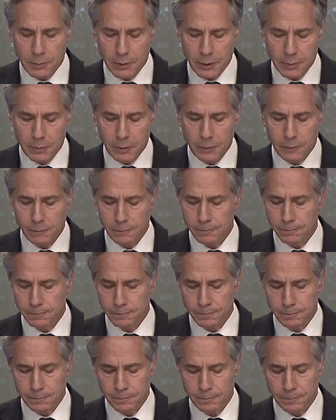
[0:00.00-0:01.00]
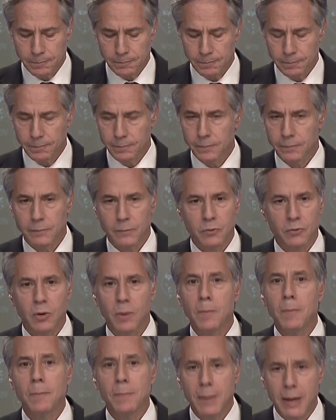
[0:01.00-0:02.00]
people
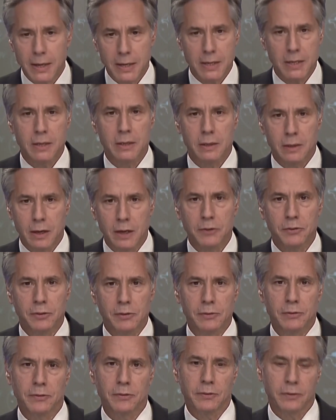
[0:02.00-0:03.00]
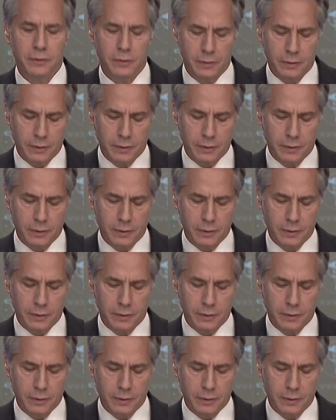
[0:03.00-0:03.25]
from many nations.